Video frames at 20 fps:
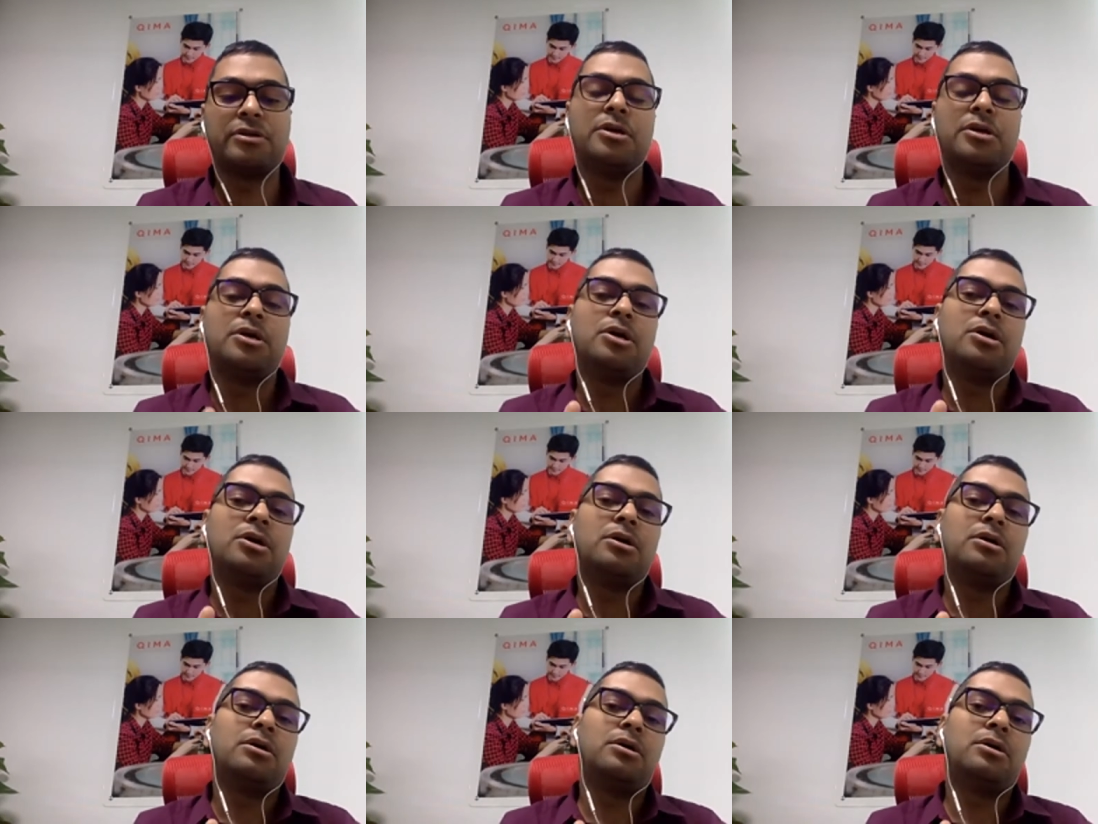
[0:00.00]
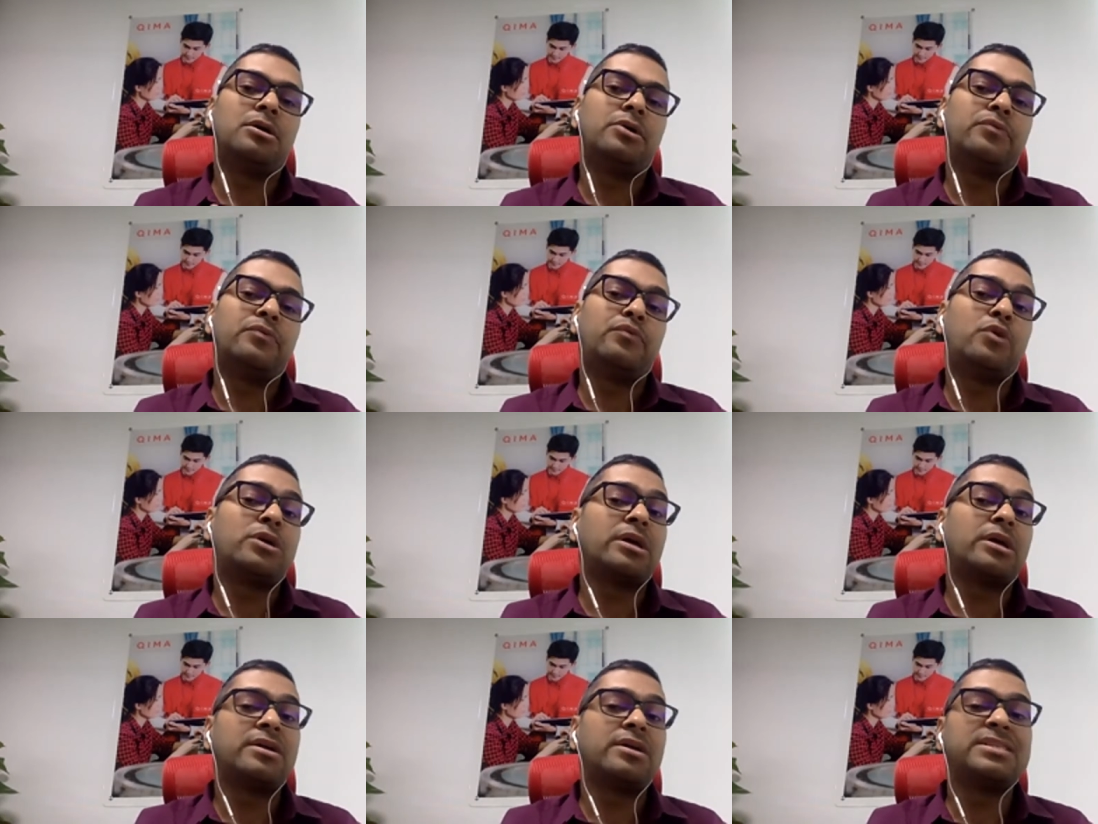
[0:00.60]
what
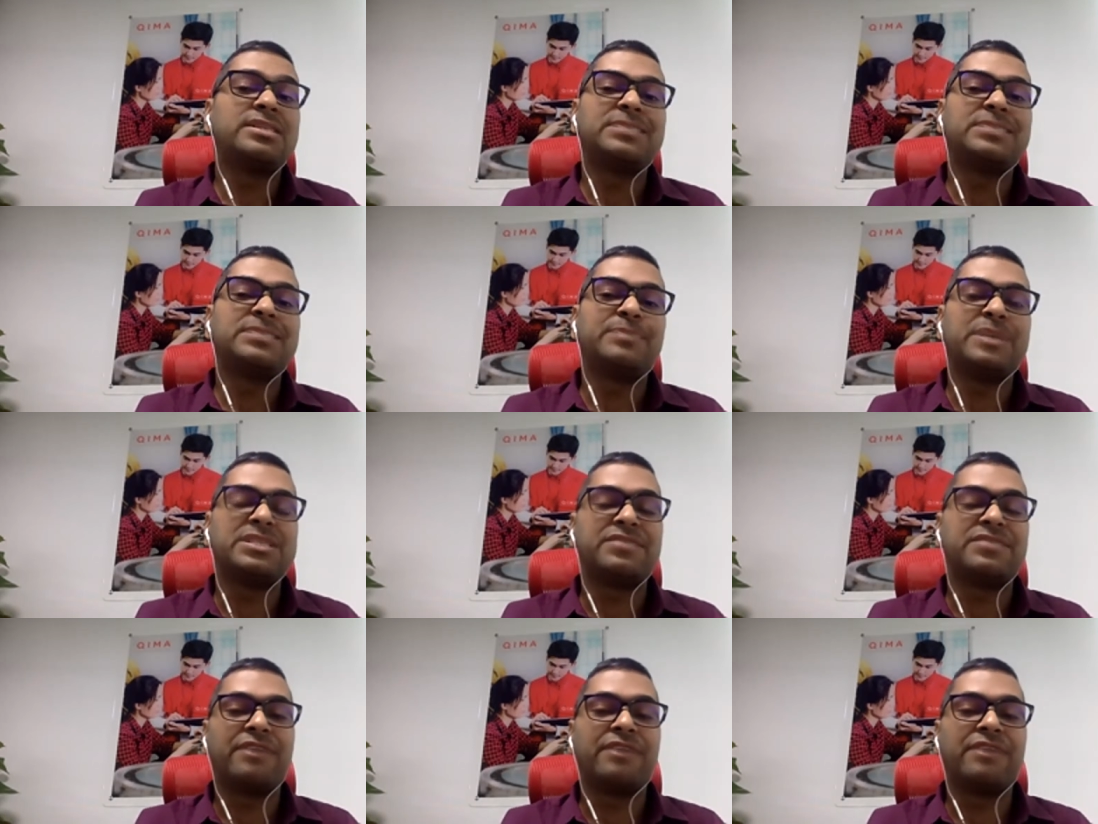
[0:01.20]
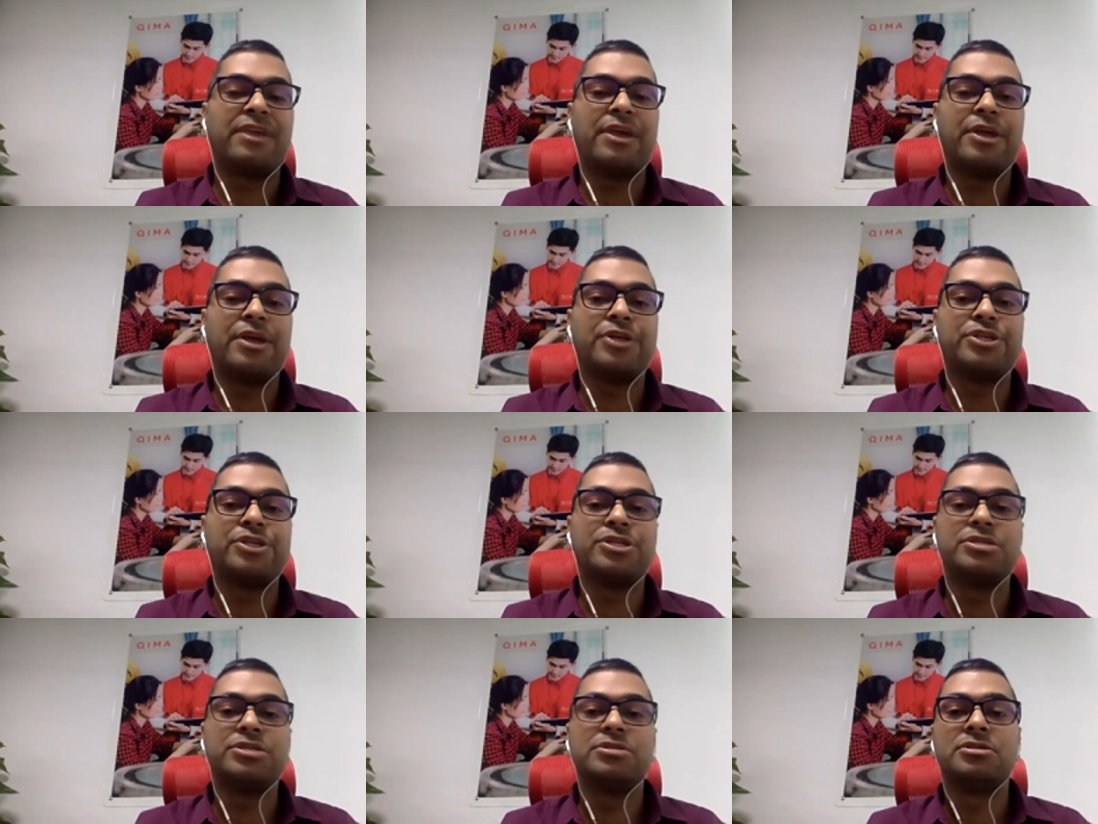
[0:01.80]
are its
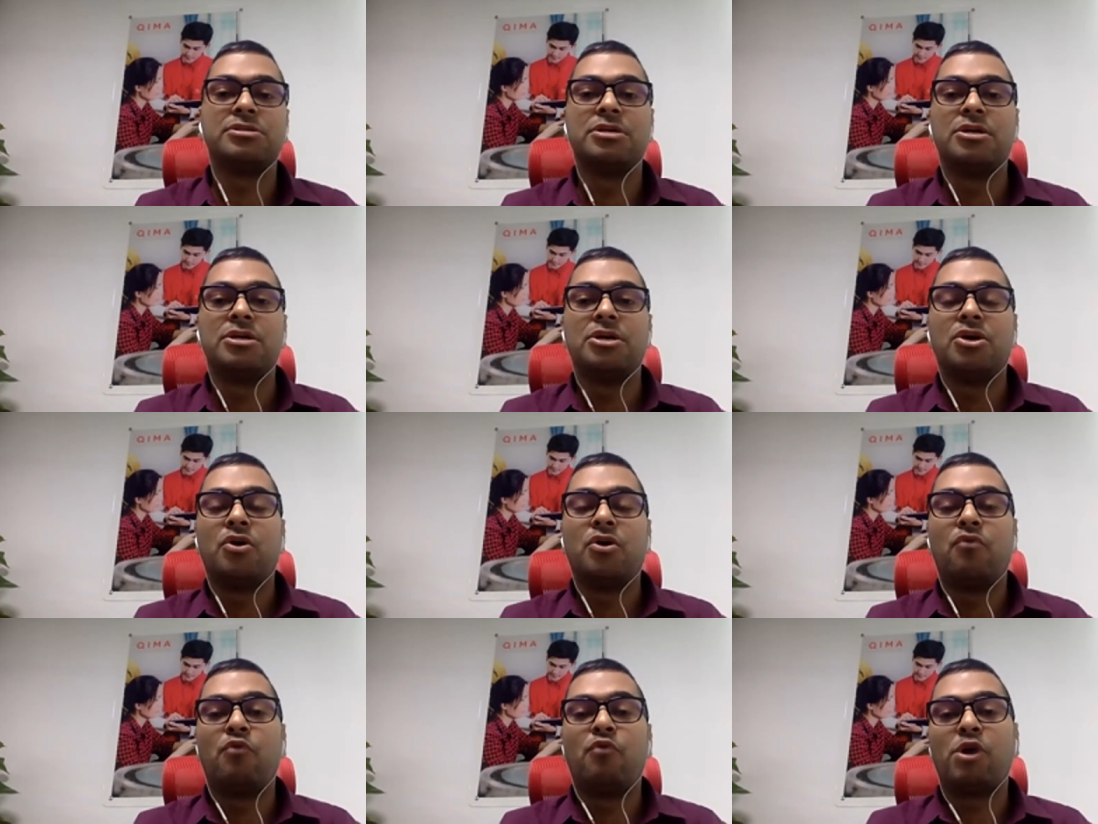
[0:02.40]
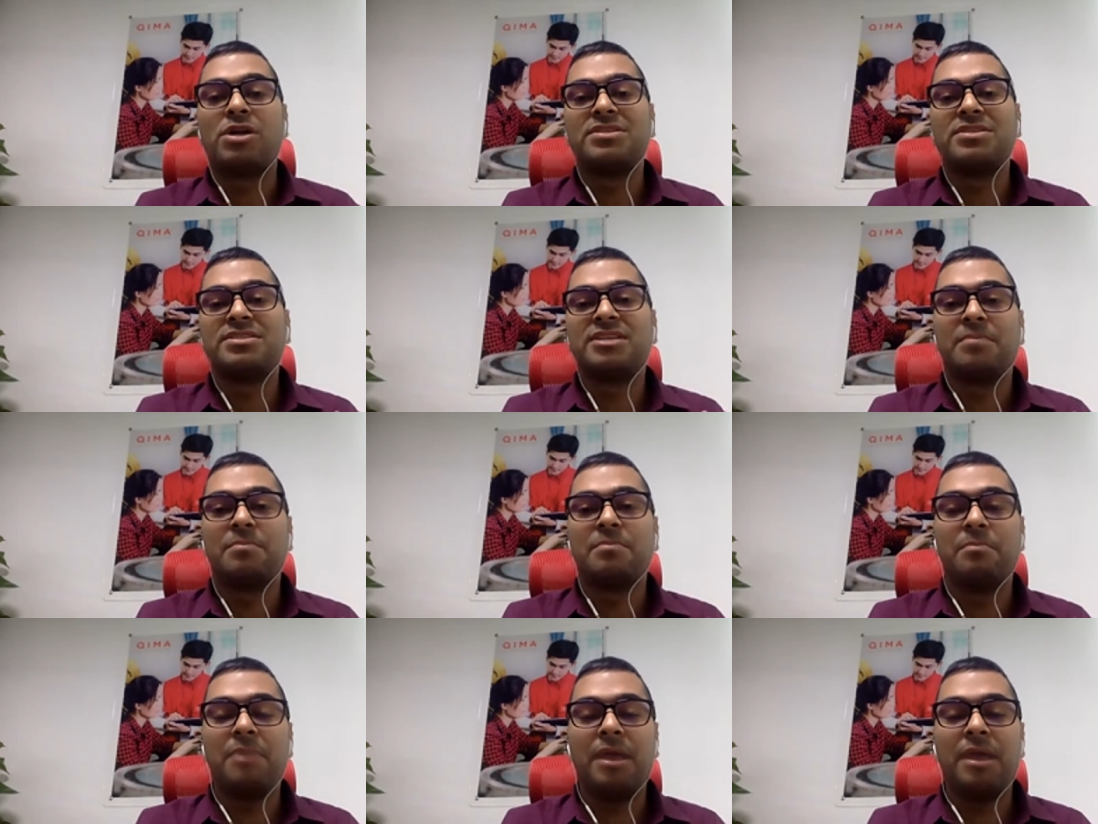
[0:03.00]
specifications, what is
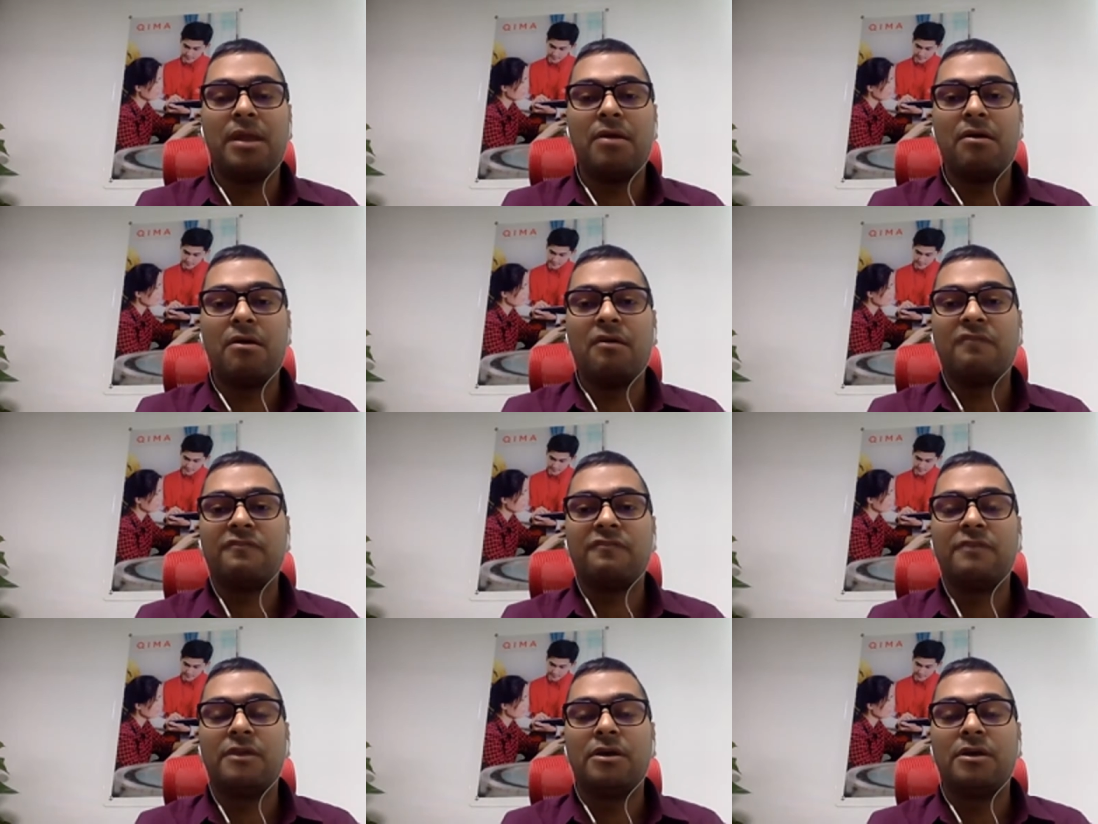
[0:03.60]
it made of,